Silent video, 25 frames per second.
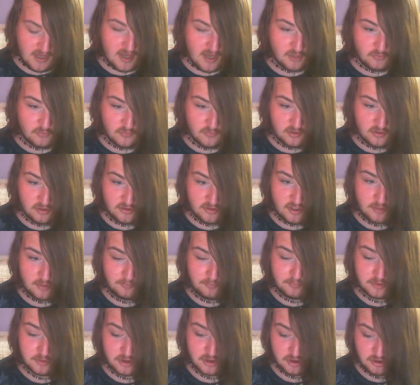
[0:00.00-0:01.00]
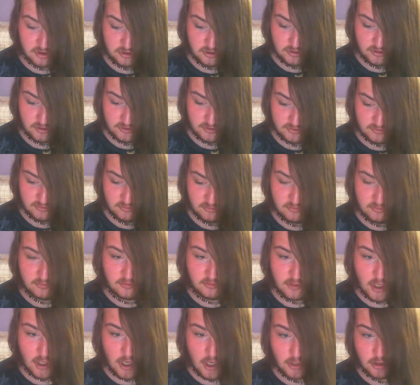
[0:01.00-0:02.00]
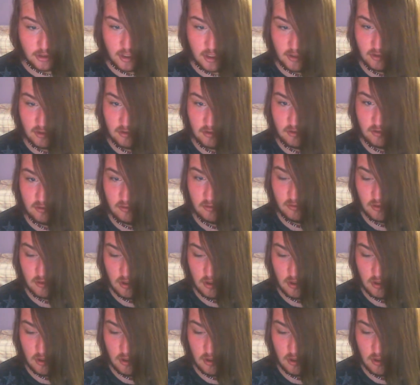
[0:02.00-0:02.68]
cats, for their temperature is 99 to